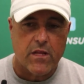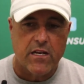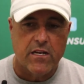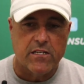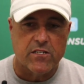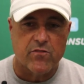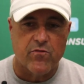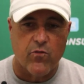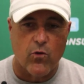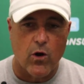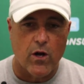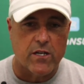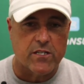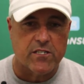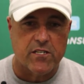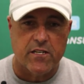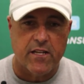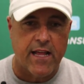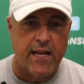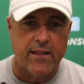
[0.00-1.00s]
is for
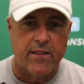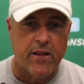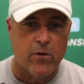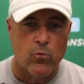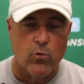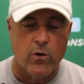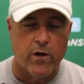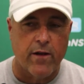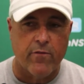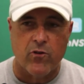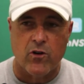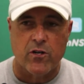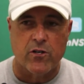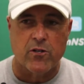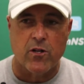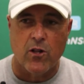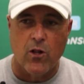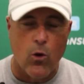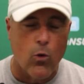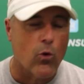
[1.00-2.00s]
us that, that we're never going
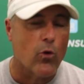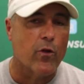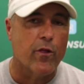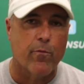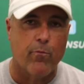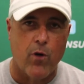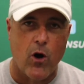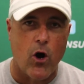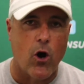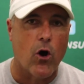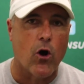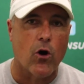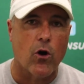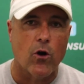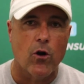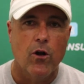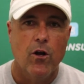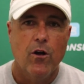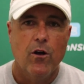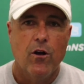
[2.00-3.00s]
to lower the
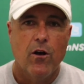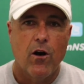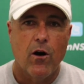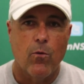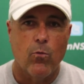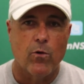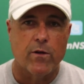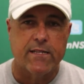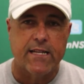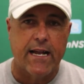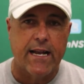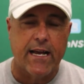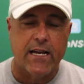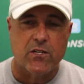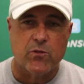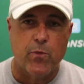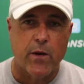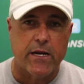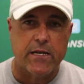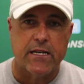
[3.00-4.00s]
bar on what that
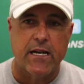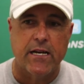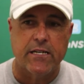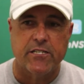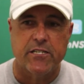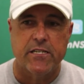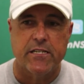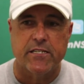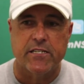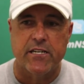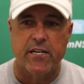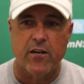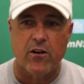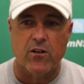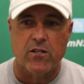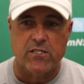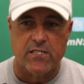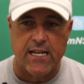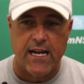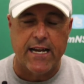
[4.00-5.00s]
expectation is here
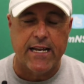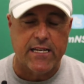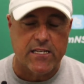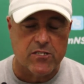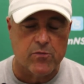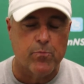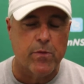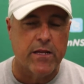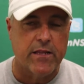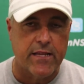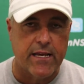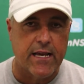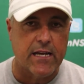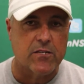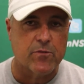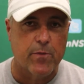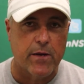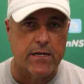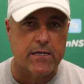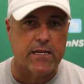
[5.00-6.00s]
because that has been the
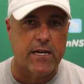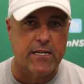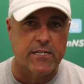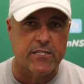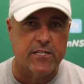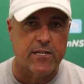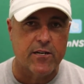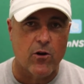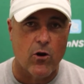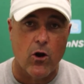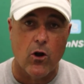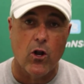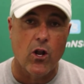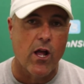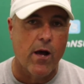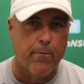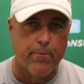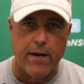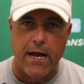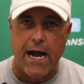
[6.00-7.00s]
expectation here. Our
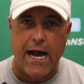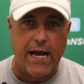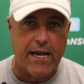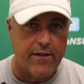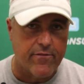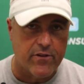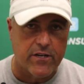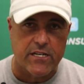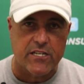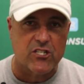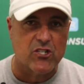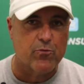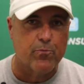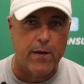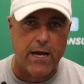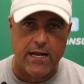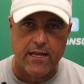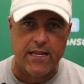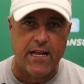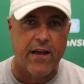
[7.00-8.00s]
alumni even
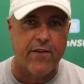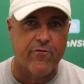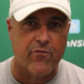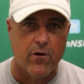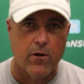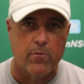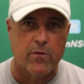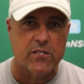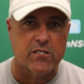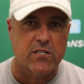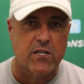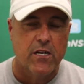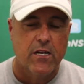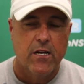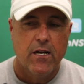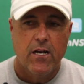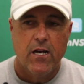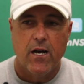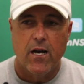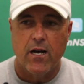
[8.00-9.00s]
expect that from us.
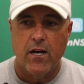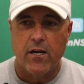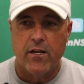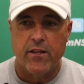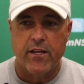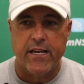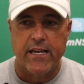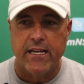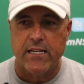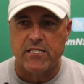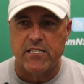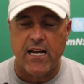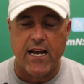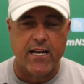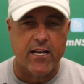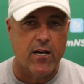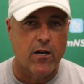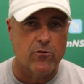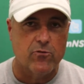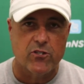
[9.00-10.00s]
Uh, the kids
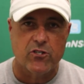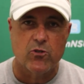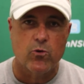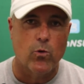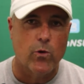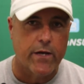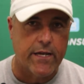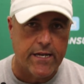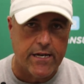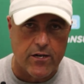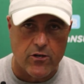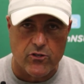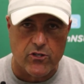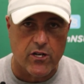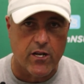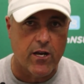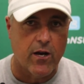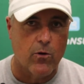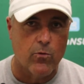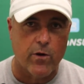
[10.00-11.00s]
I coached 20 years
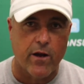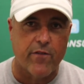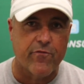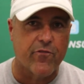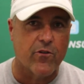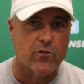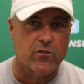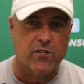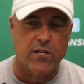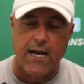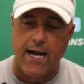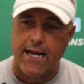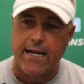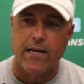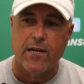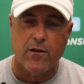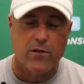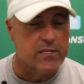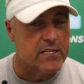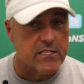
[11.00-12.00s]
ago when I first got
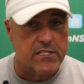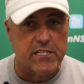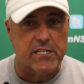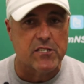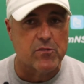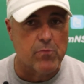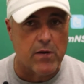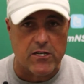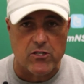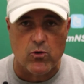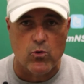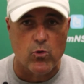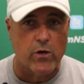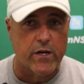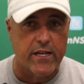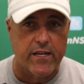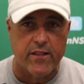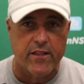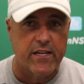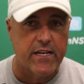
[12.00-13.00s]
here, and this is my
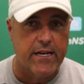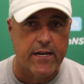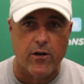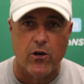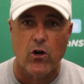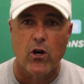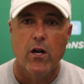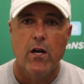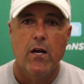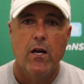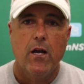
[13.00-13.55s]
20th year